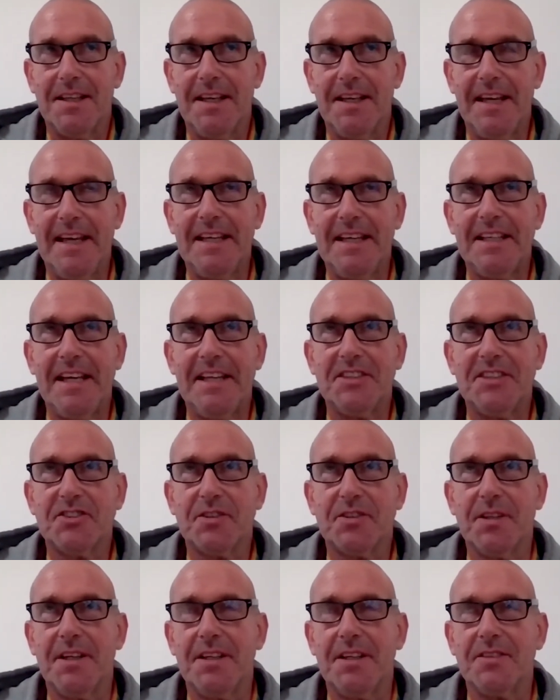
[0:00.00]
it, it's
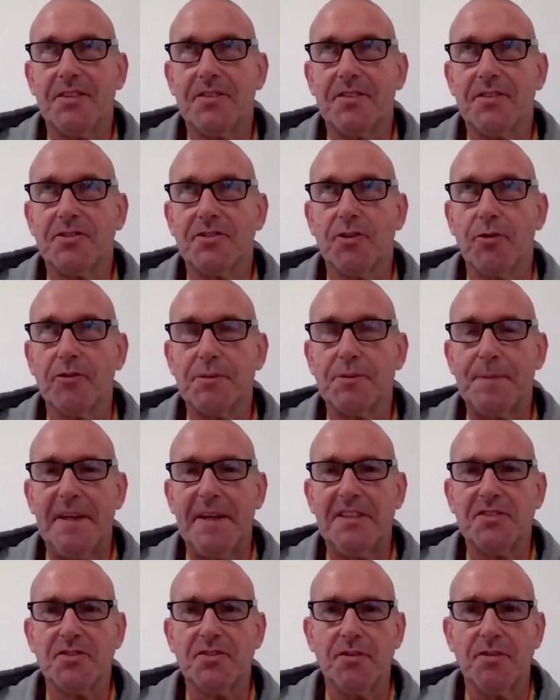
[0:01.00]
it, there's always
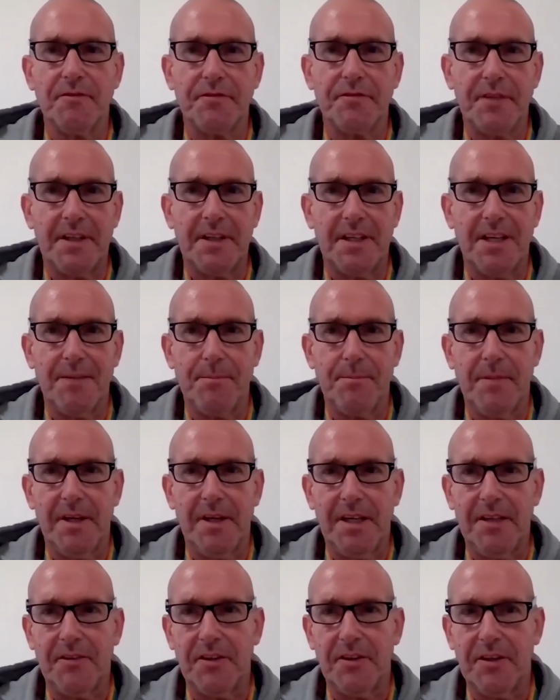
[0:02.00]
been something in
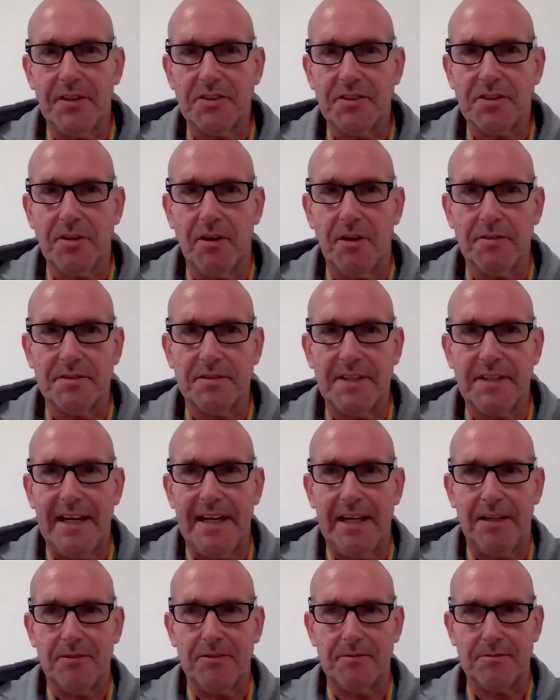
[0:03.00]
me that's gone
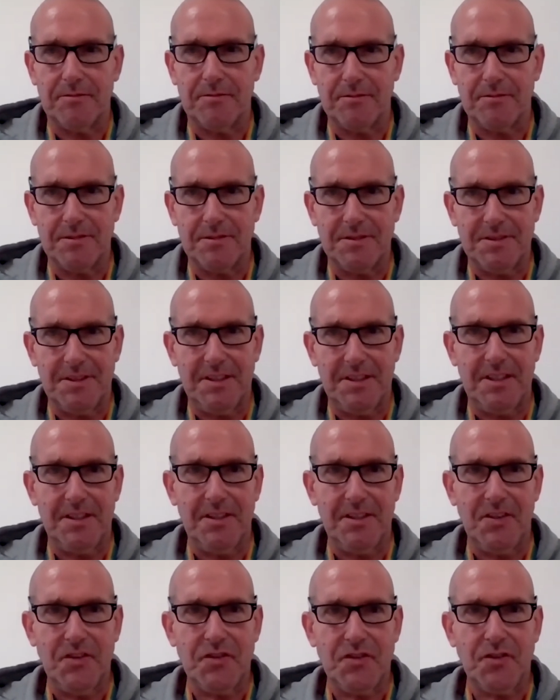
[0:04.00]
down
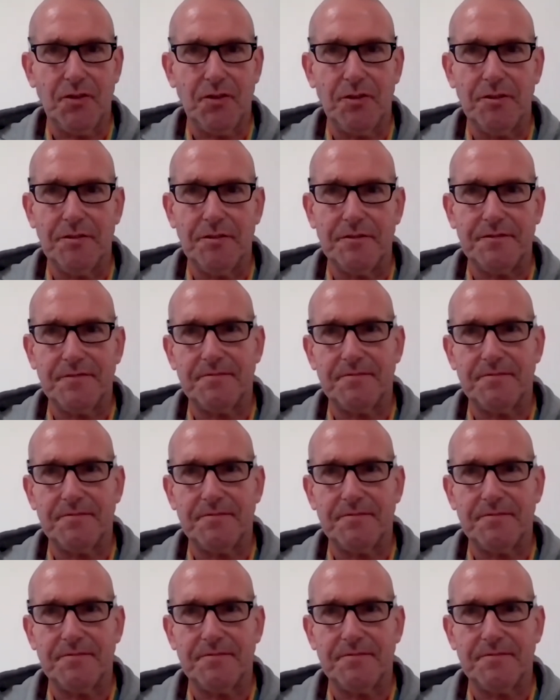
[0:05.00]
sort of